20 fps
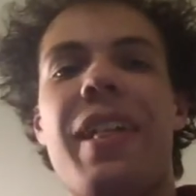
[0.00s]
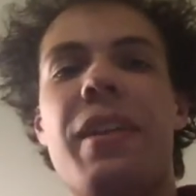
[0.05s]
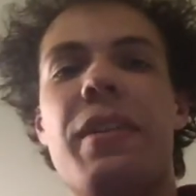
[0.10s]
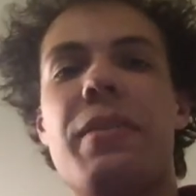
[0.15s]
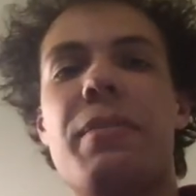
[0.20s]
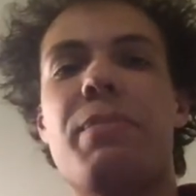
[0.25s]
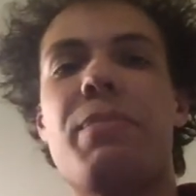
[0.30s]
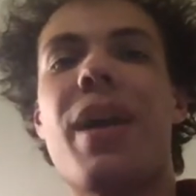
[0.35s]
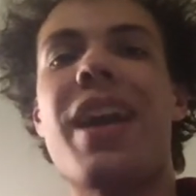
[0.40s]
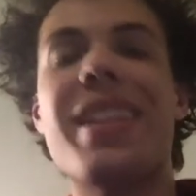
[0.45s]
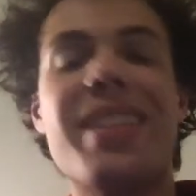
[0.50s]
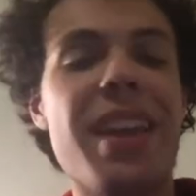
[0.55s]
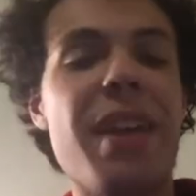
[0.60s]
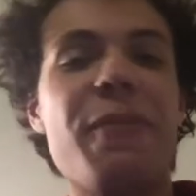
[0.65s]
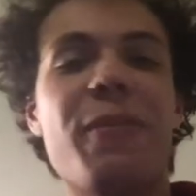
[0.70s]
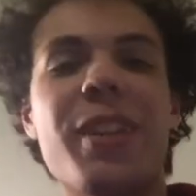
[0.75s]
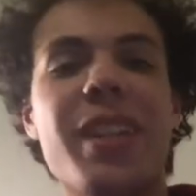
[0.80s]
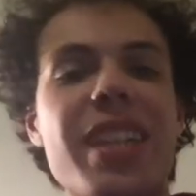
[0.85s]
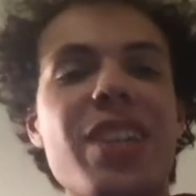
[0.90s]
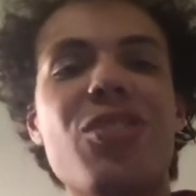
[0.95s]
by
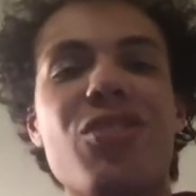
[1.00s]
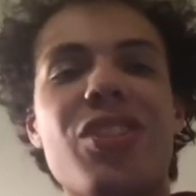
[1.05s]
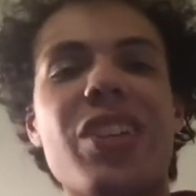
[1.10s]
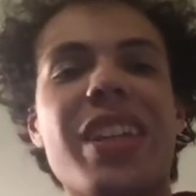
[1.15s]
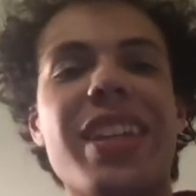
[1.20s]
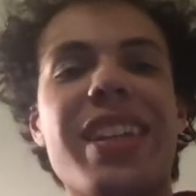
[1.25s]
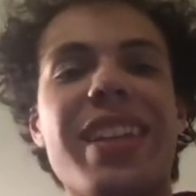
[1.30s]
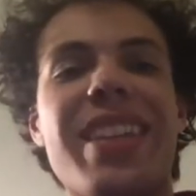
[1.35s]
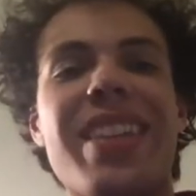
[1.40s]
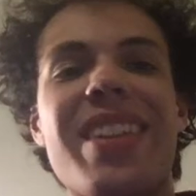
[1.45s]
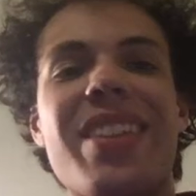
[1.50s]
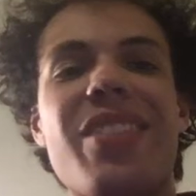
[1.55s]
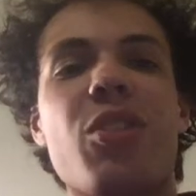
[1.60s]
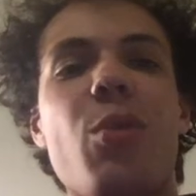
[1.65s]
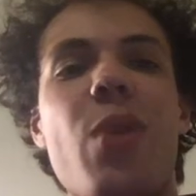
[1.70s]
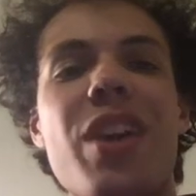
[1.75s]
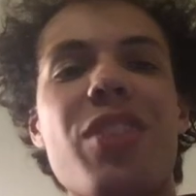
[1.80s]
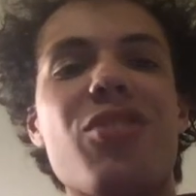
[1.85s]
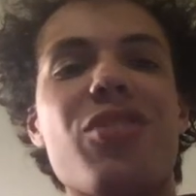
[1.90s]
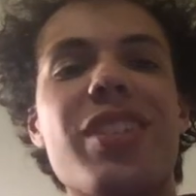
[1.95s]
definition, this
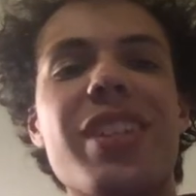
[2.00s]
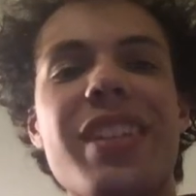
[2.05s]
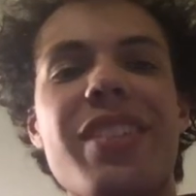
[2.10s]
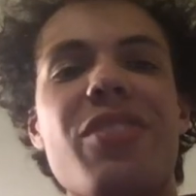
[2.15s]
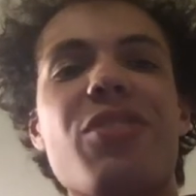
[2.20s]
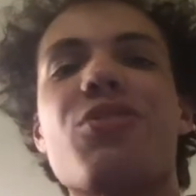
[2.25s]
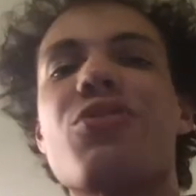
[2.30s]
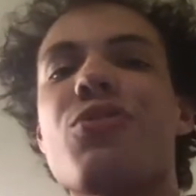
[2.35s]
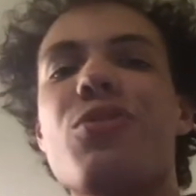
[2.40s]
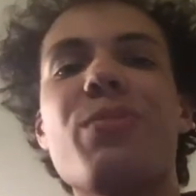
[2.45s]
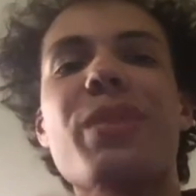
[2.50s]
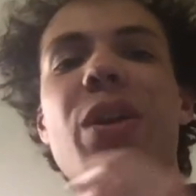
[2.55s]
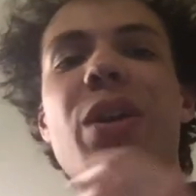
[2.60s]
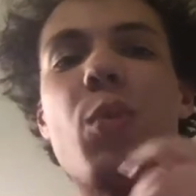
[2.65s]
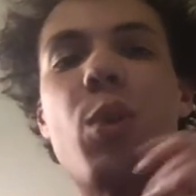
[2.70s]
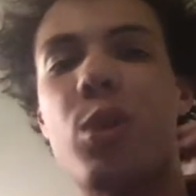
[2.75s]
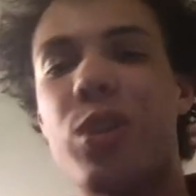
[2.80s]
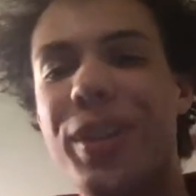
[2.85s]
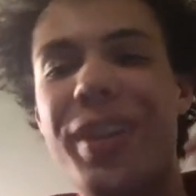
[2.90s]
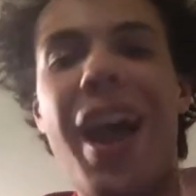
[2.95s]
question is assuming
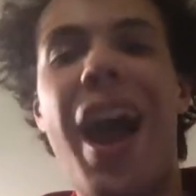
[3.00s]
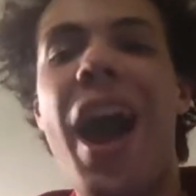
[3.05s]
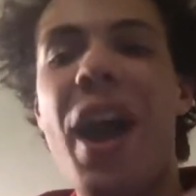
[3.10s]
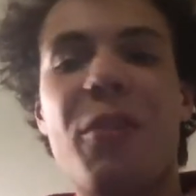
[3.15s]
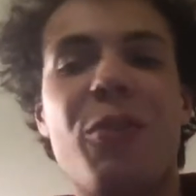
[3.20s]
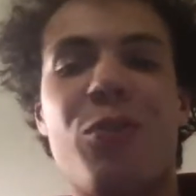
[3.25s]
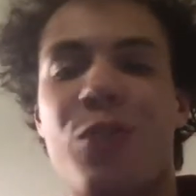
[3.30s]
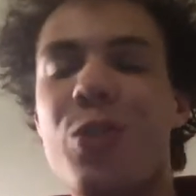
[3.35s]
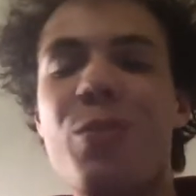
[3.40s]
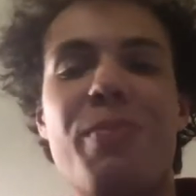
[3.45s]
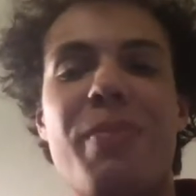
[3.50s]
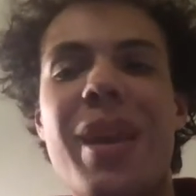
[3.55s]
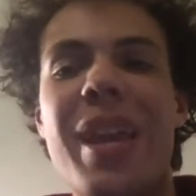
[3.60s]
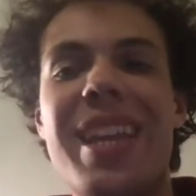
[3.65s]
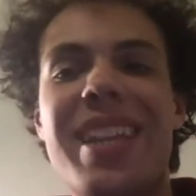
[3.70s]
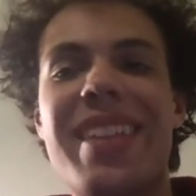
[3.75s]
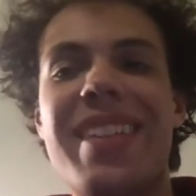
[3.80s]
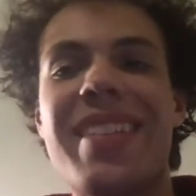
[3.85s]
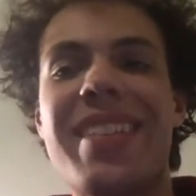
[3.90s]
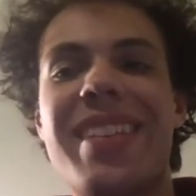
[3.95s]
we're not
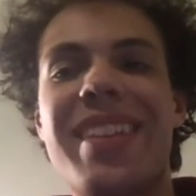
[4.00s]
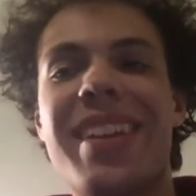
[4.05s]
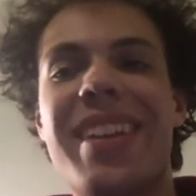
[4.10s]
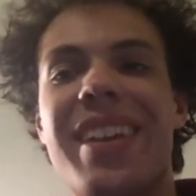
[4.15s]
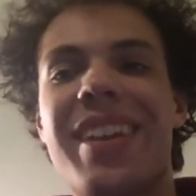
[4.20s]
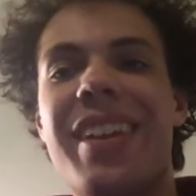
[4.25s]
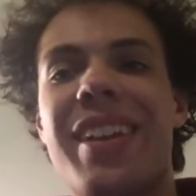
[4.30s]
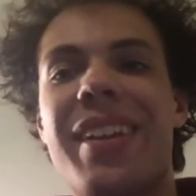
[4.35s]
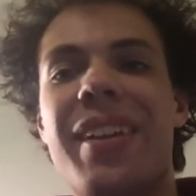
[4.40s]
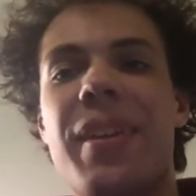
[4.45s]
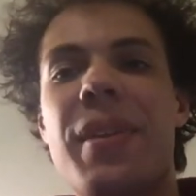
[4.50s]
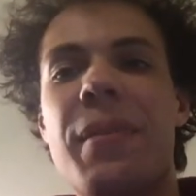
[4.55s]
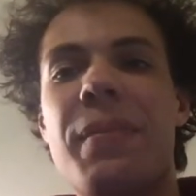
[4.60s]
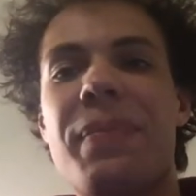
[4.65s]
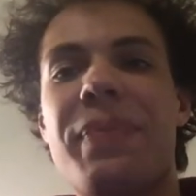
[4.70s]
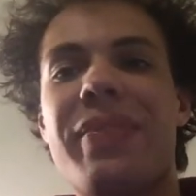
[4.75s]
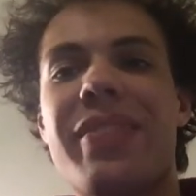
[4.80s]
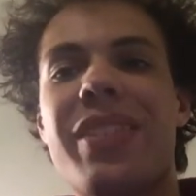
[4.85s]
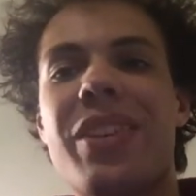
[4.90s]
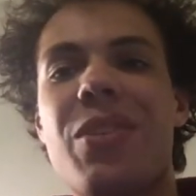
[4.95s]
roommates.
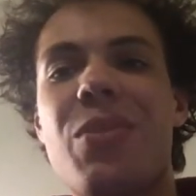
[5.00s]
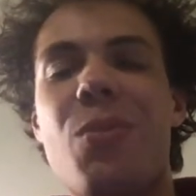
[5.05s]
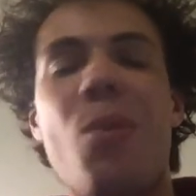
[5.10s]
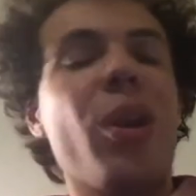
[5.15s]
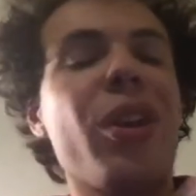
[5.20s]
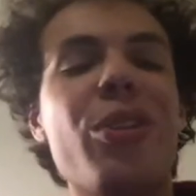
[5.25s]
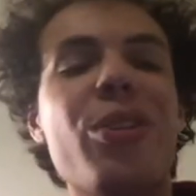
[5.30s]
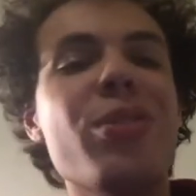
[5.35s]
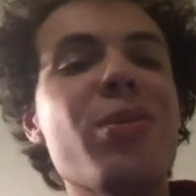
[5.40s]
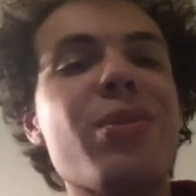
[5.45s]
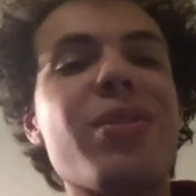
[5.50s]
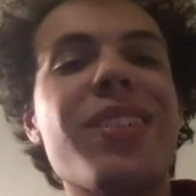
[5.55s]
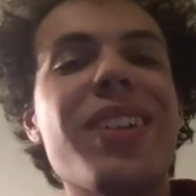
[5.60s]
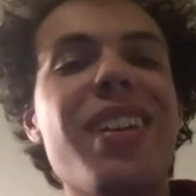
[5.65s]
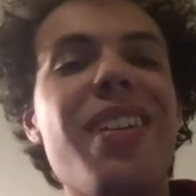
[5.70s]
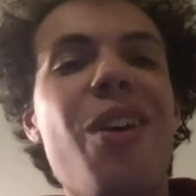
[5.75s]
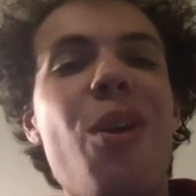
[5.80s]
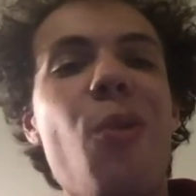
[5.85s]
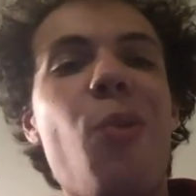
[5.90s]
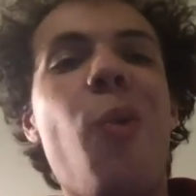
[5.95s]
What are you
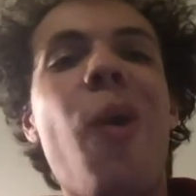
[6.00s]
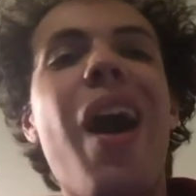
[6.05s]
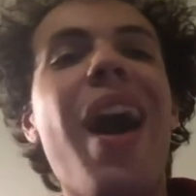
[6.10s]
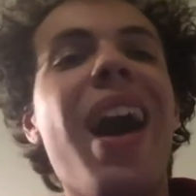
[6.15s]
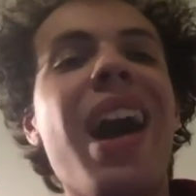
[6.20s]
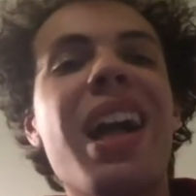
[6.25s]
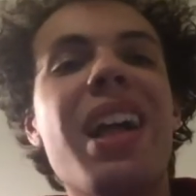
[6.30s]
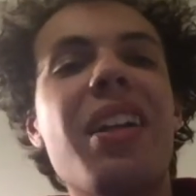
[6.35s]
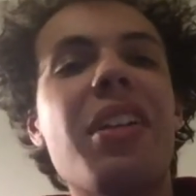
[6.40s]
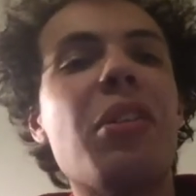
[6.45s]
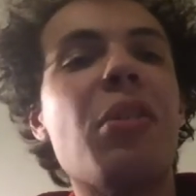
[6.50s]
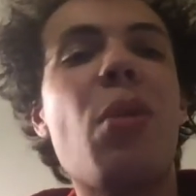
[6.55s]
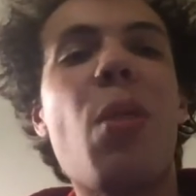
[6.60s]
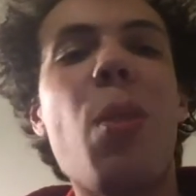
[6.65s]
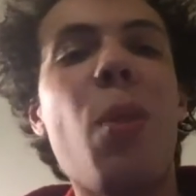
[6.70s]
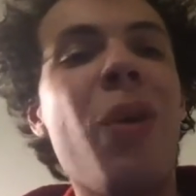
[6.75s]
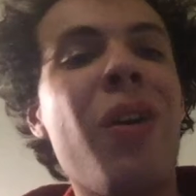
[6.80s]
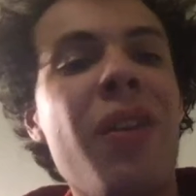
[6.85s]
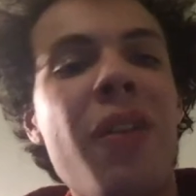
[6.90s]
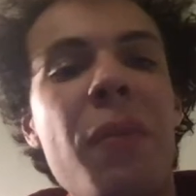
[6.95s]
what?
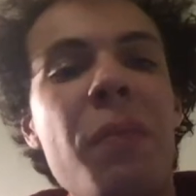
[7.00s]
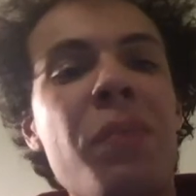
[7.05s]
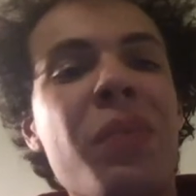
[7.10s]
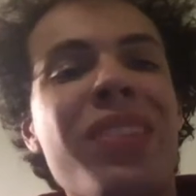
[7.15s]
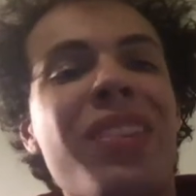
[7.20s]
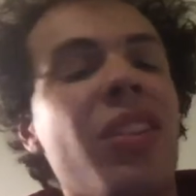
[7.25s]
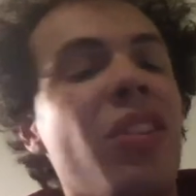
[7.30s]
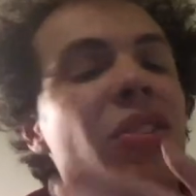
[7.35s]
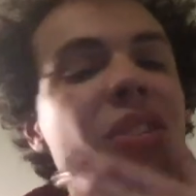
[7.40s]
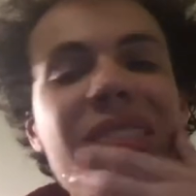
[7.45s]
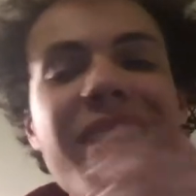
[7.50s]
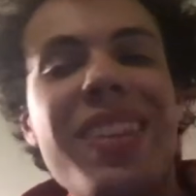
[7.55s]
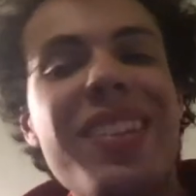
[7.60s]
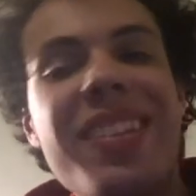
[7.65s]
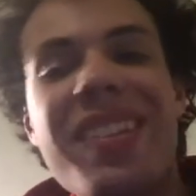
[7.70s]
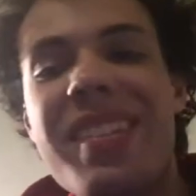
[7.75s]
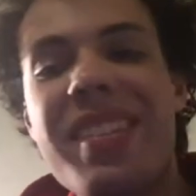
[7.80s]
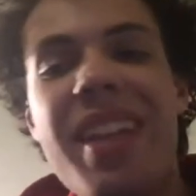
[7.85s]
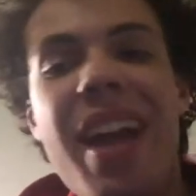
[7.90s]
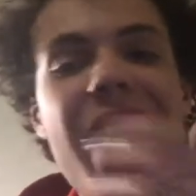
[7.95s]
This
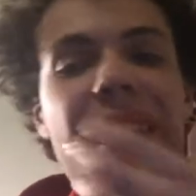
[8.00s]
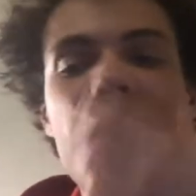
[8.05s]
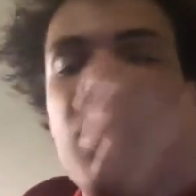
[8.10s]
is not